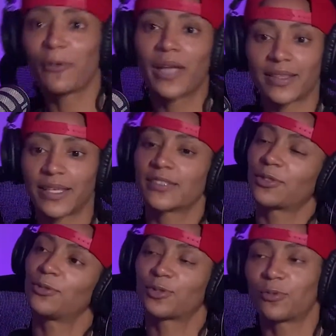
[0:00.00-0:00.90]
yeah, we got that
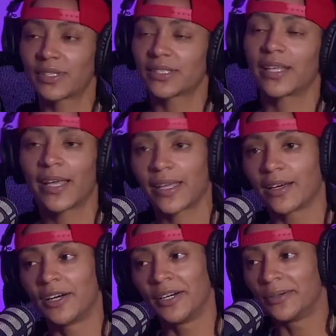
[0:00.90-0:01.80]
too. So what is that?
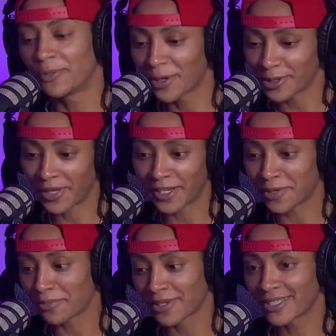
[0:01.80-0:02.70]
We are located
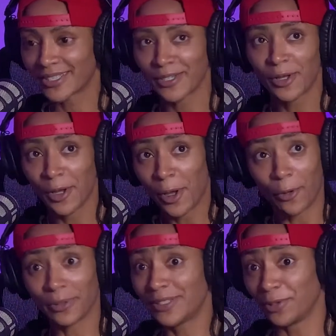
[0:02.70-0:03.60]
in Bridgeton.
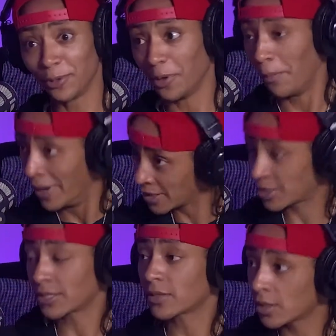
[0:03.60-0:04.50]
We do a
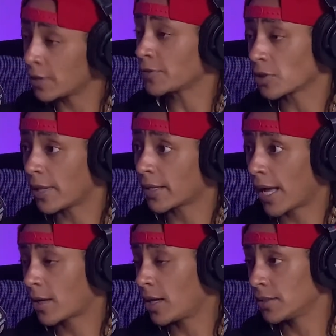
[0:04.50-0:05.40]
bunch of stuff. So like
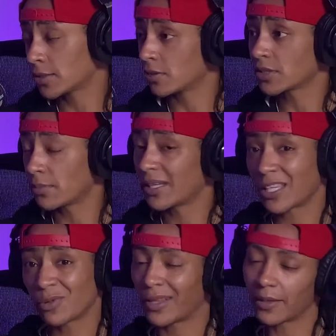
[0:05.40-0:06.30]
I call us on some
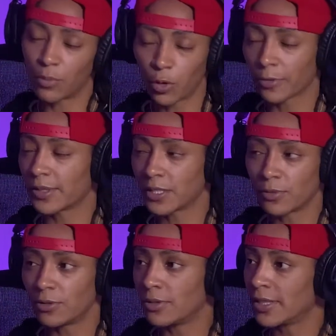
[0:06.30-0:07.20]
days we like Maury because
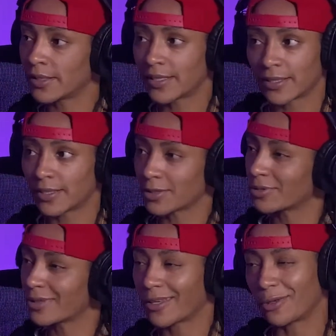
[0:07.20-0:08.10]
we do DNA tests.
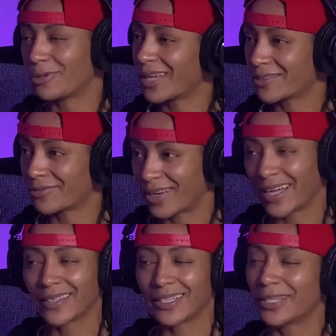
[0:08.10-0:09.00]
So it's like you
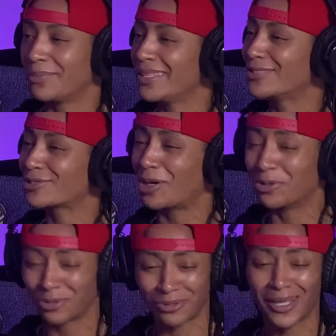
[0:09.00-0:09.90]
were not the
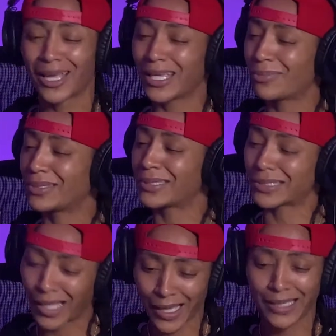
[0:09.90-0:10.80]
father. It be
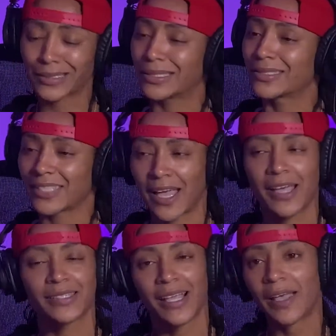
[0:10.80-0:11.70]
sad
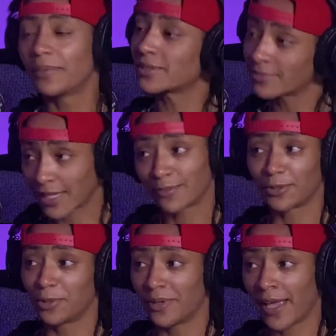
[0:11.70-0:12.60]
sometimes, but sometimes we
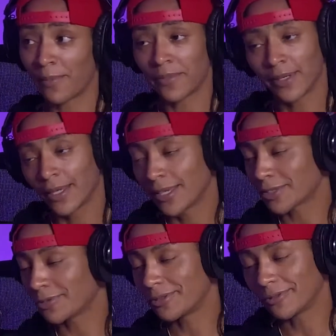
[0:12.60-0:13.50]
do be happy.
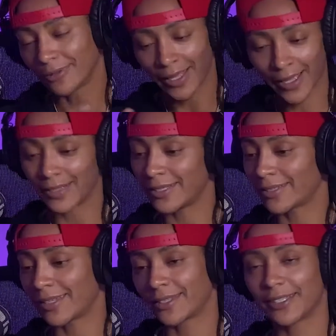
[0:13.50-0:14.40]
So we do that
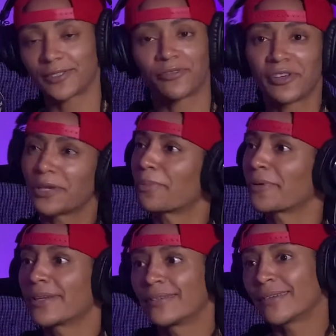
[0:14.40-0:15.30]
DNA testing,
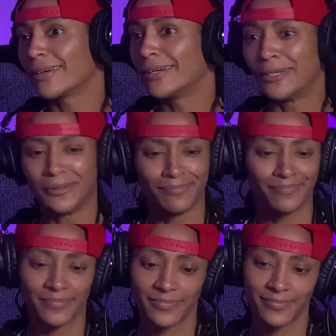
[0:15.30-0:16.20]
fingerprinting.
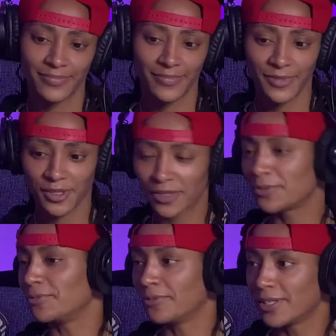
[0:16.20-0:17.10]

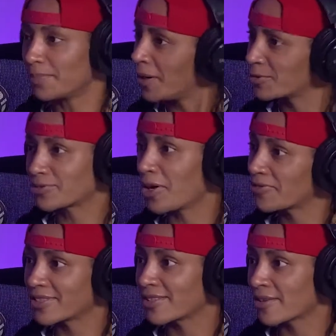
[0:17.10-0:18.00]
We the post
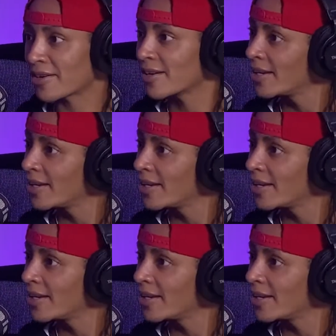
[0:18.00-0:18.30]
office in there.